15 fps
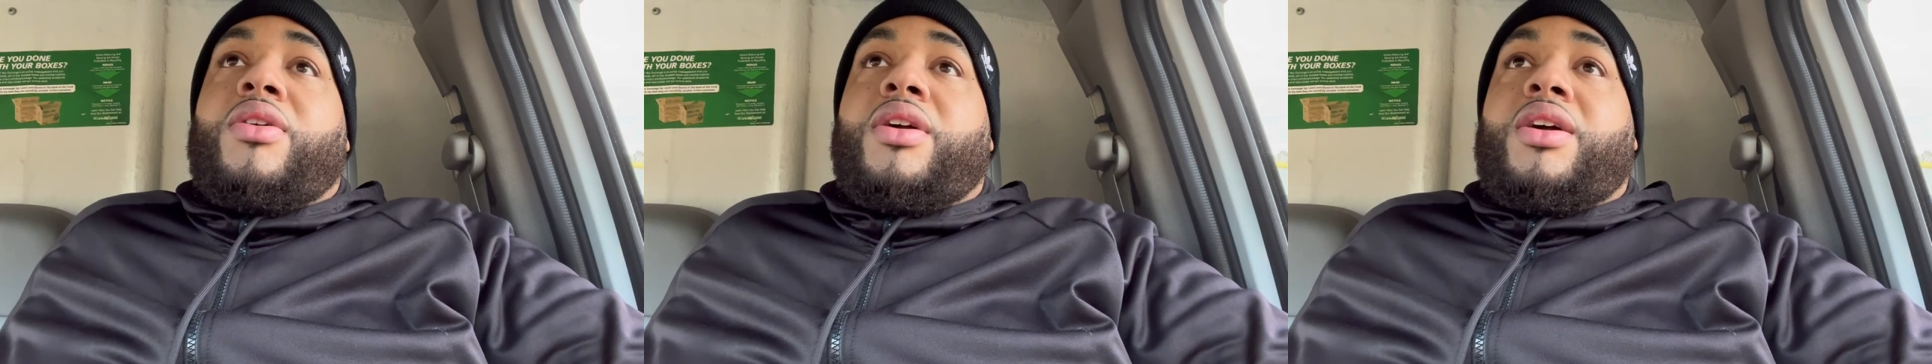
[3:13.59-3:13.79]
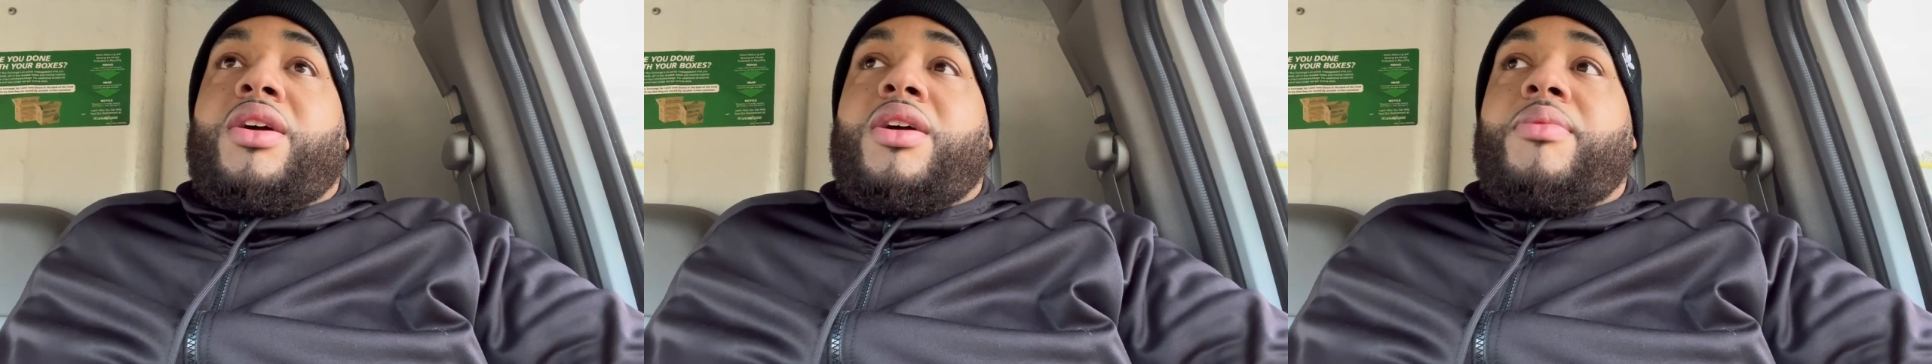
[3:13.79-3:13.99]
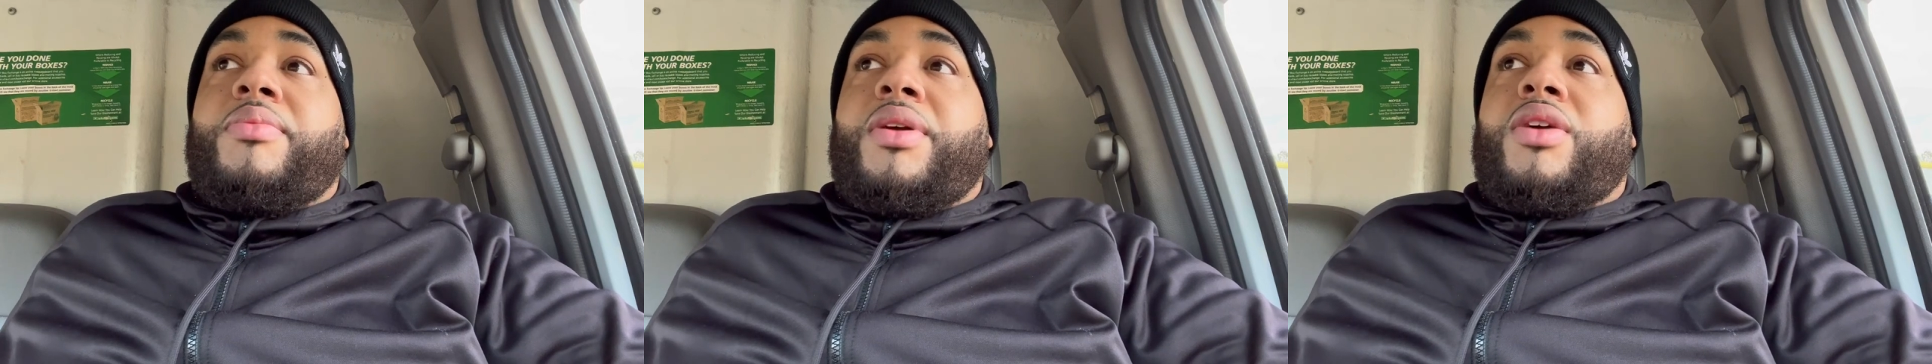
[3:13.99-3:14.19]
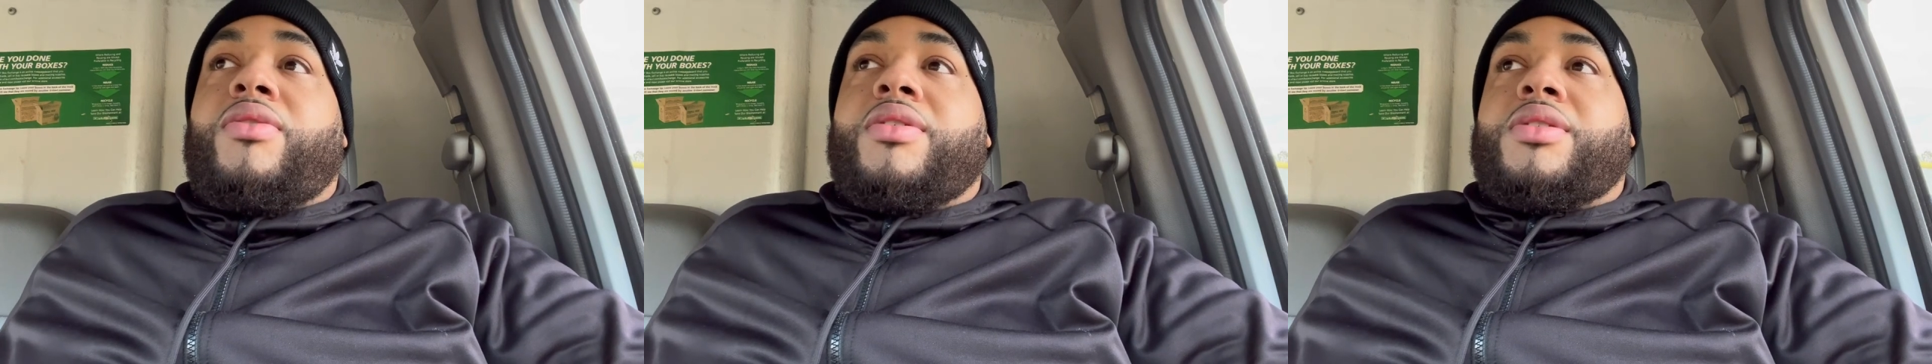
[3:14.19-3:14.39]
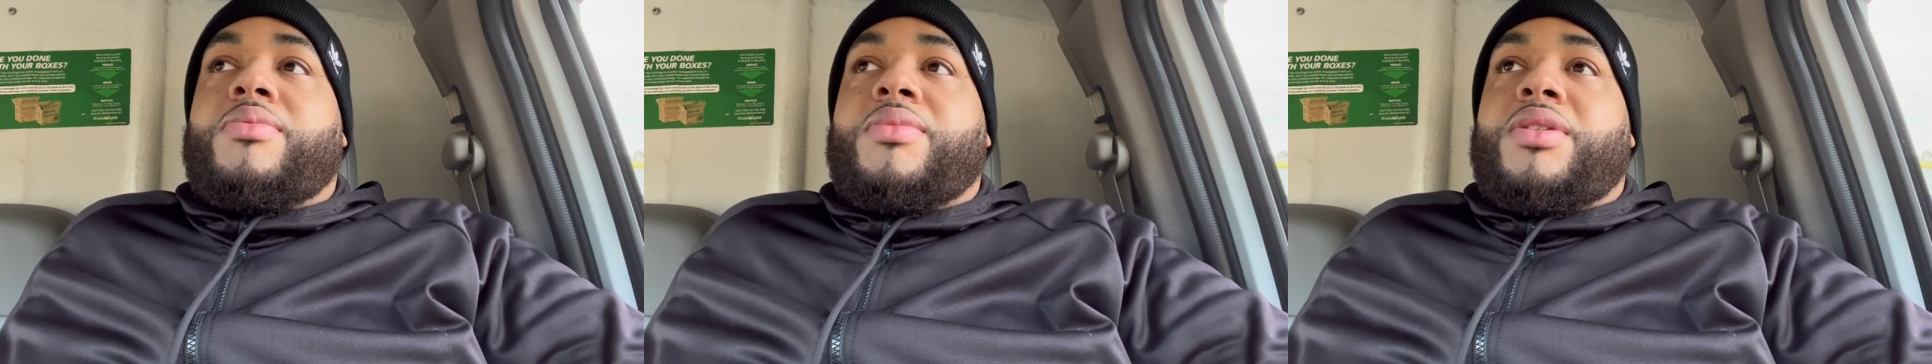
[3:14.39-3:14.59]
it could be
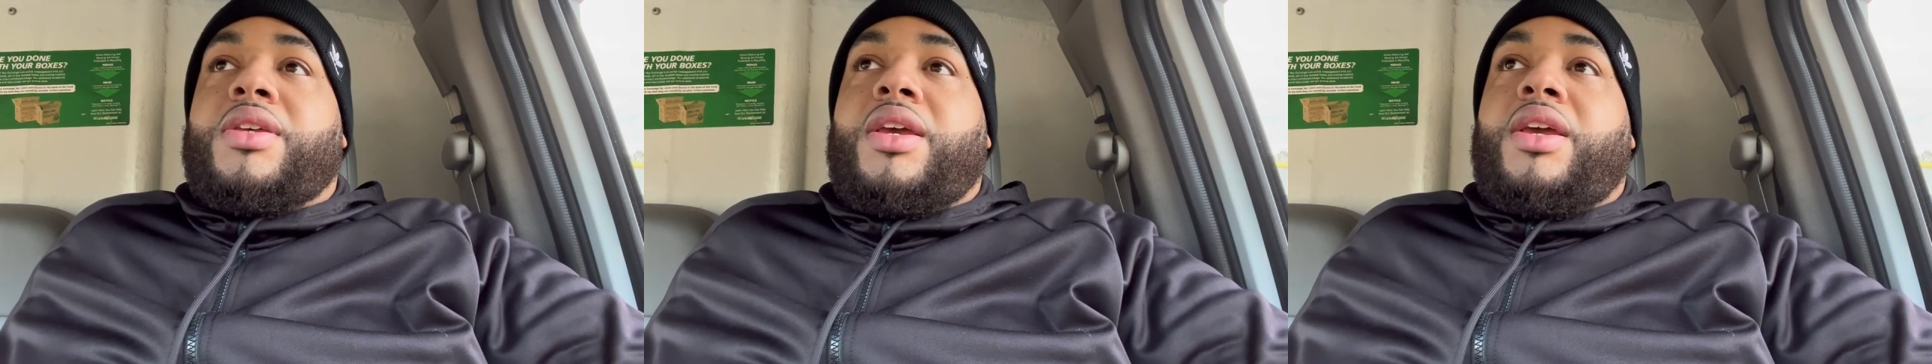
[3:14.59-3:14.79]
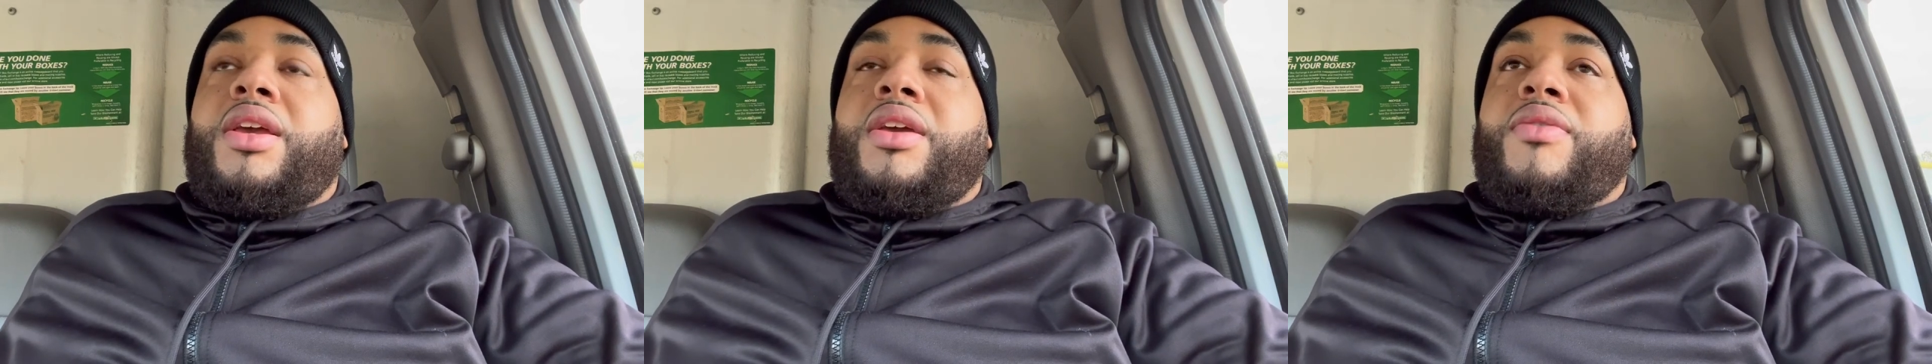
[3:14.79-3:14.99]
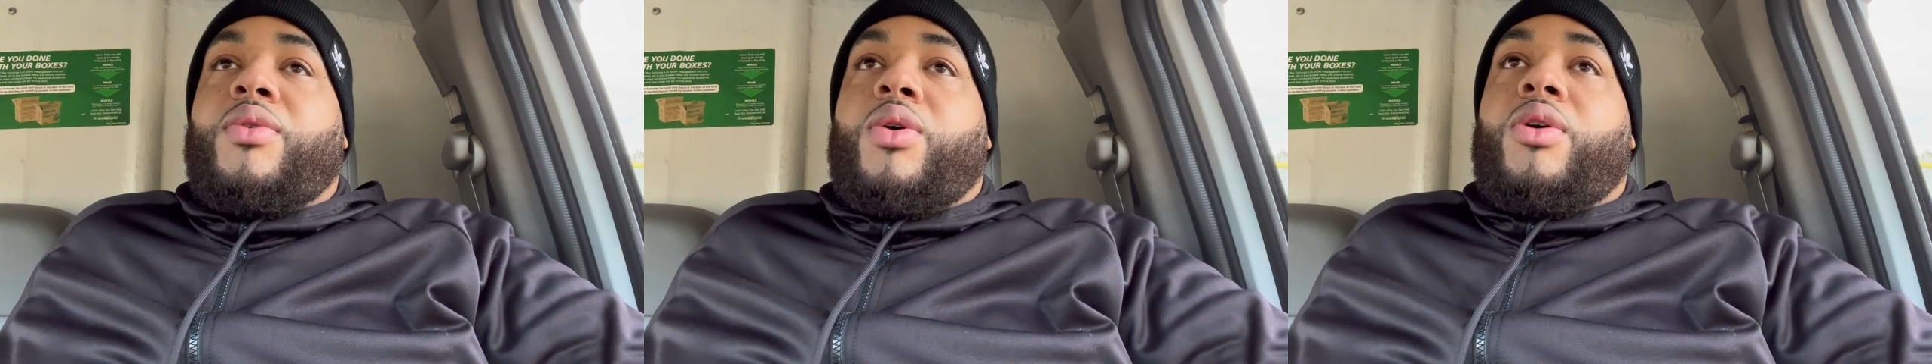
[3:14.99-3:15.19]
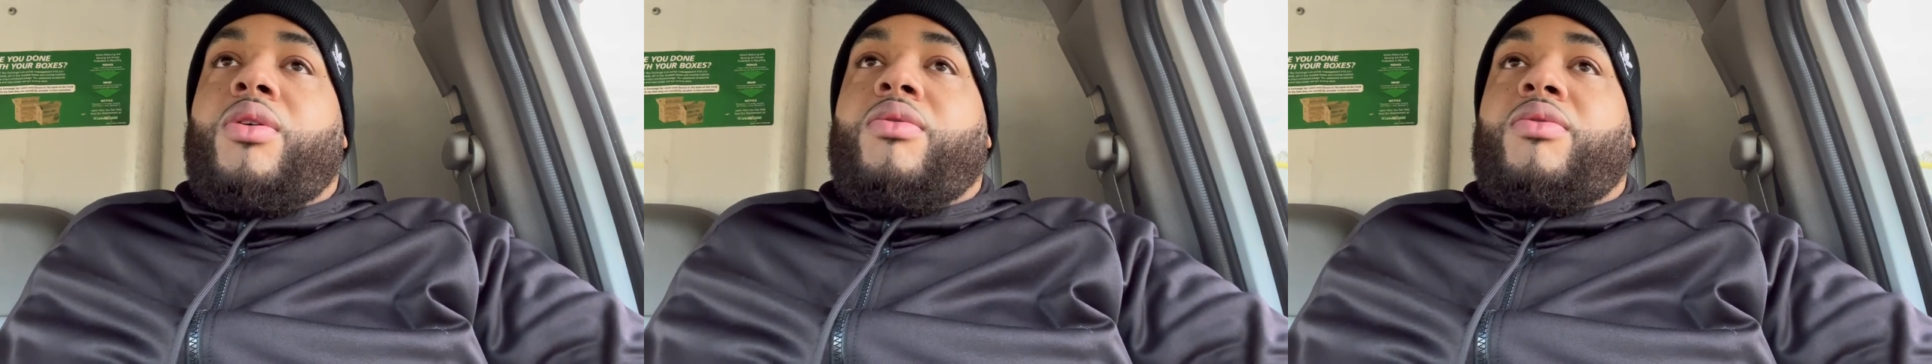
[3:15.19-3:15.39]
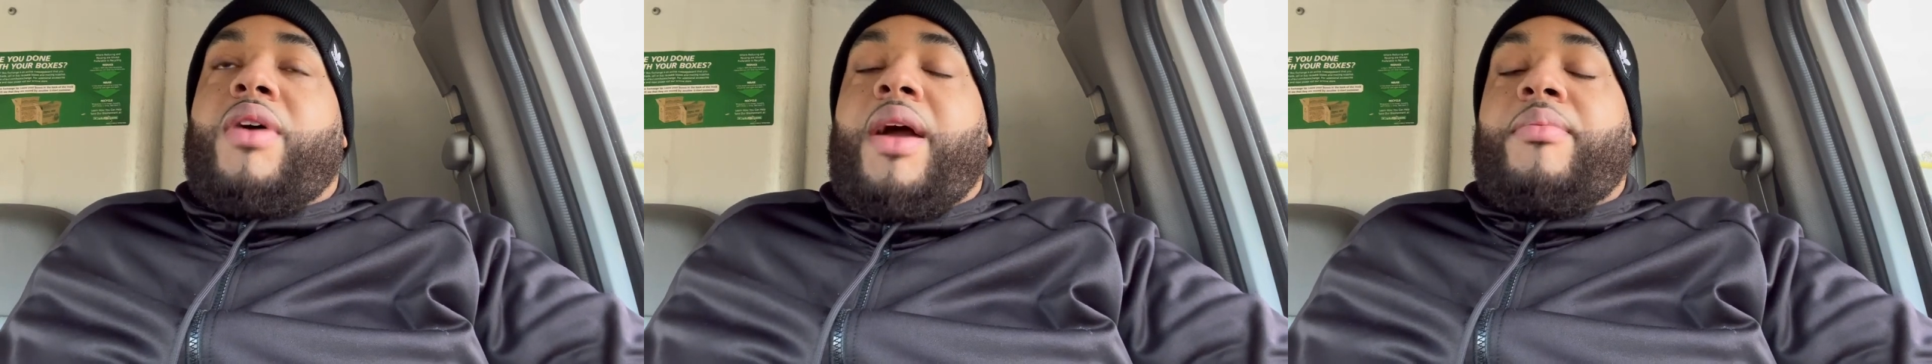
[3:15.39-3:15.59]
Christmas Eve or
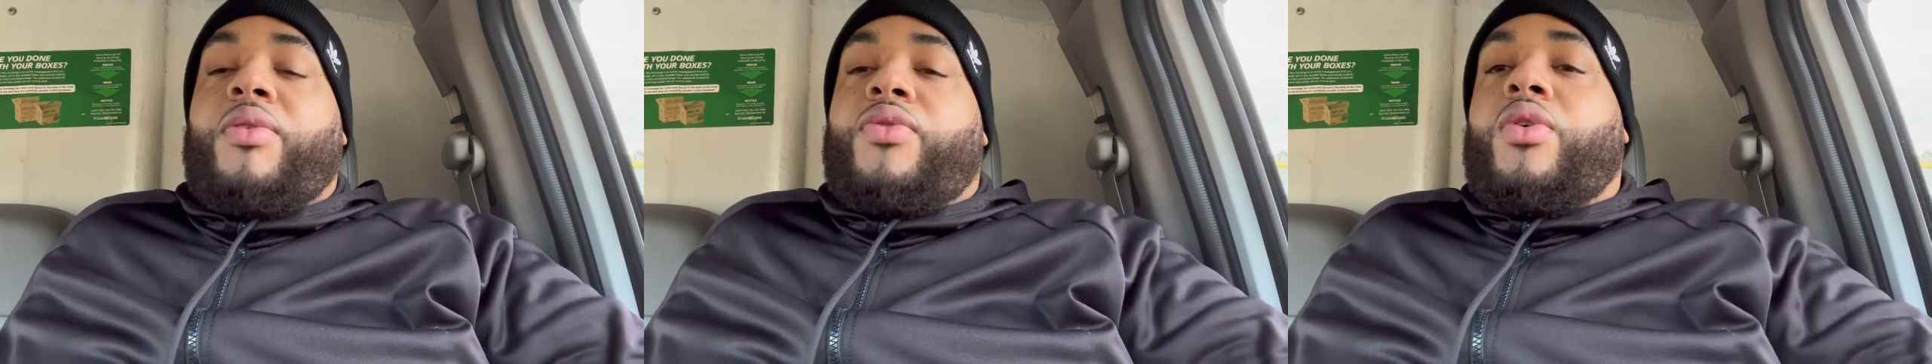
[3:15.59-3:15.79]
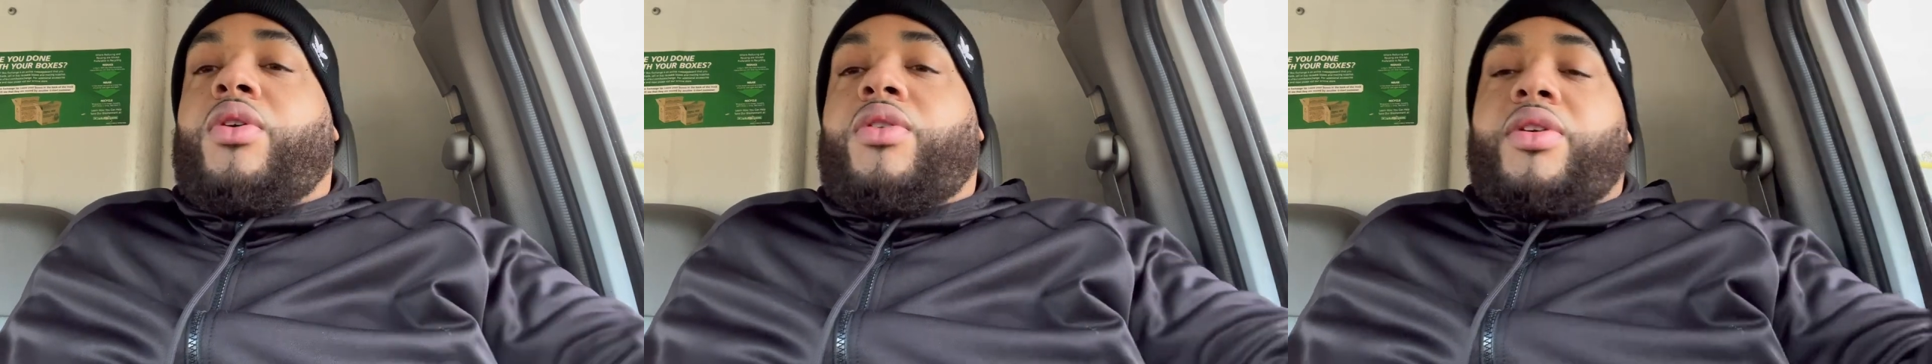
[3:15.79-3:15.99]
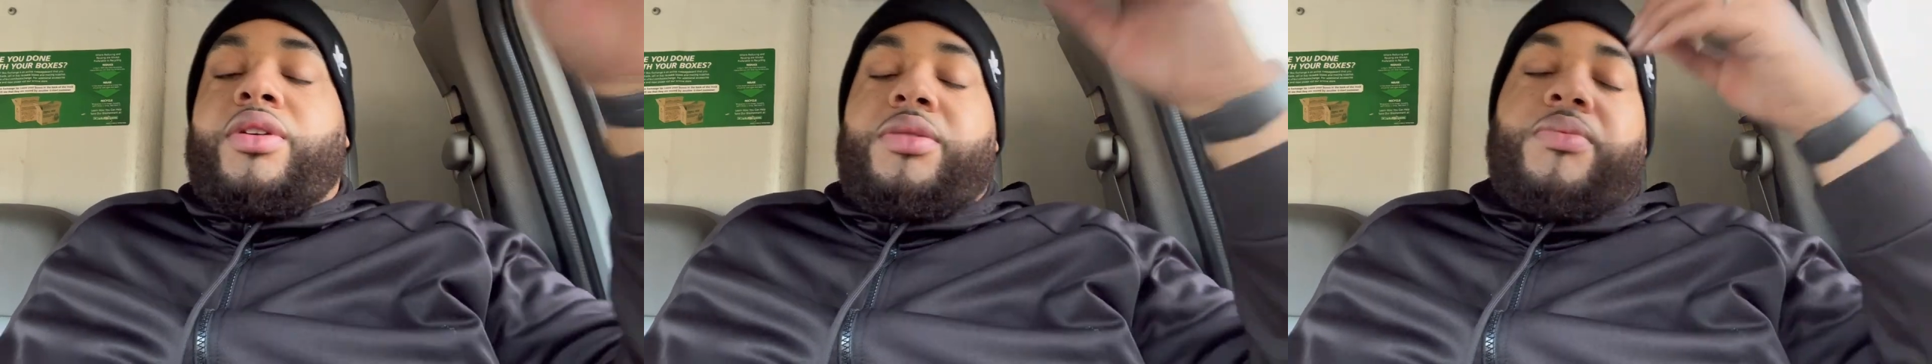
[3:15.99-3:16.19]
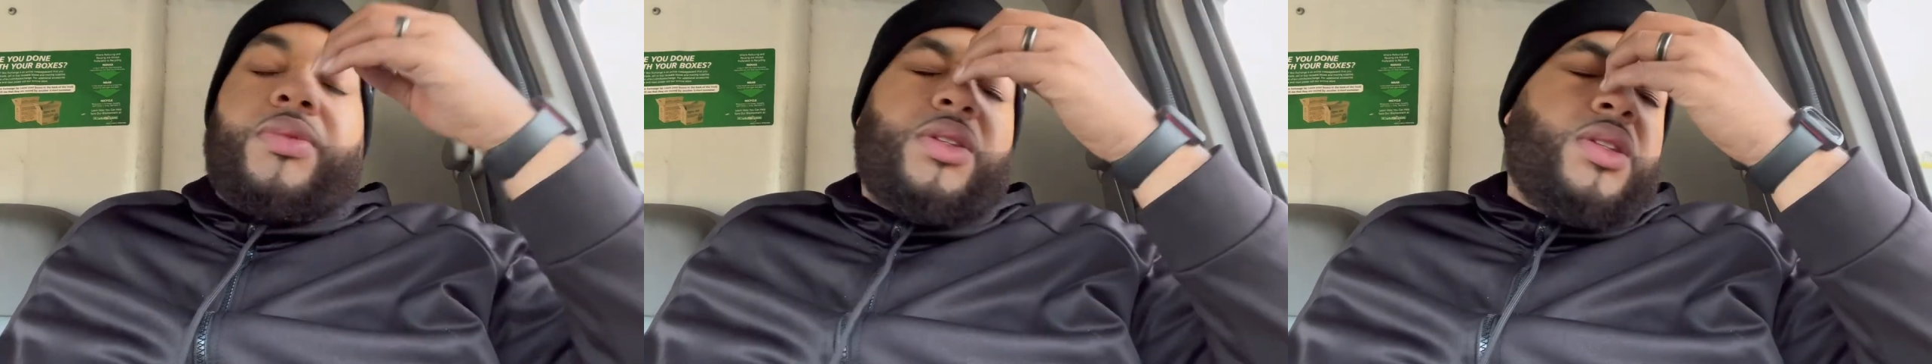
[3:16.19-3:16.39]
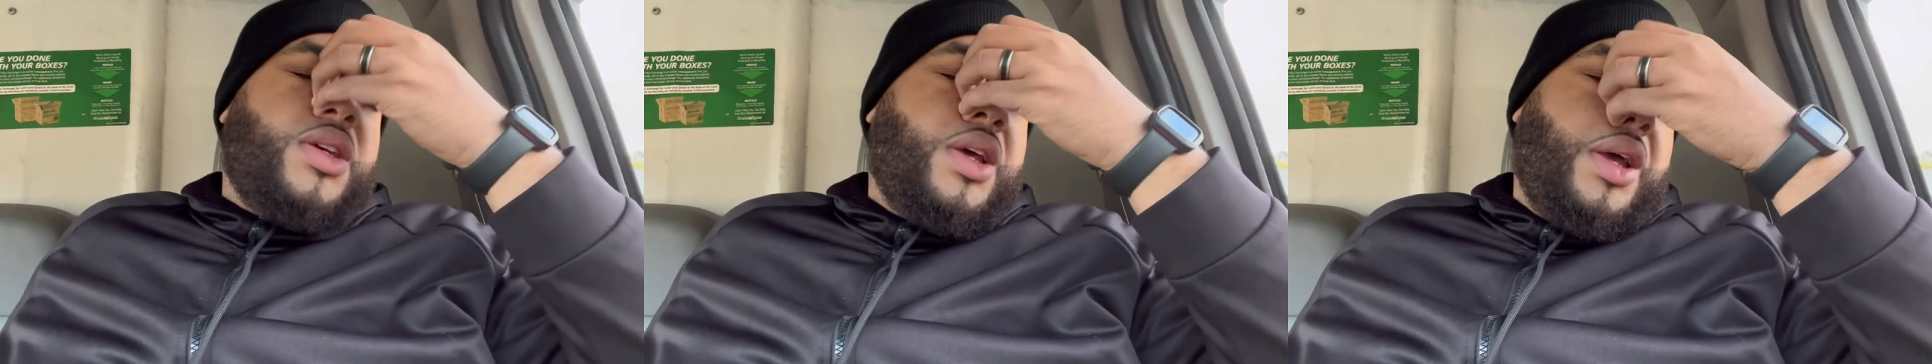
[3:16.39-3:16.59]
right before Christmas,